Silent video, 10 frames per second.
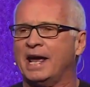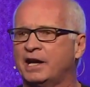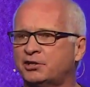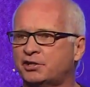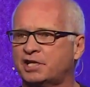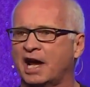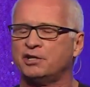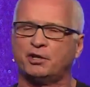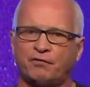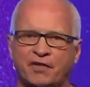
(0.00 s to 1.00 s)

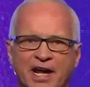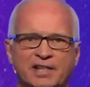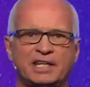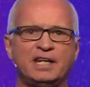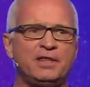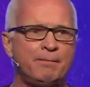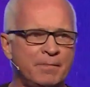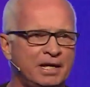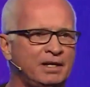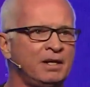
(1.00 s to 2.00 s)
exercise your faith in the
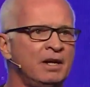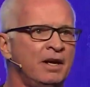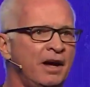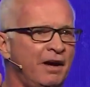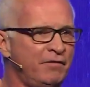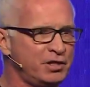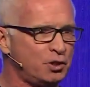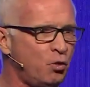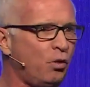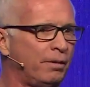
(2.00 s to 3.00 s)
middle of a
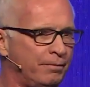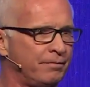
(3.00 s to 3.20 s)
storm?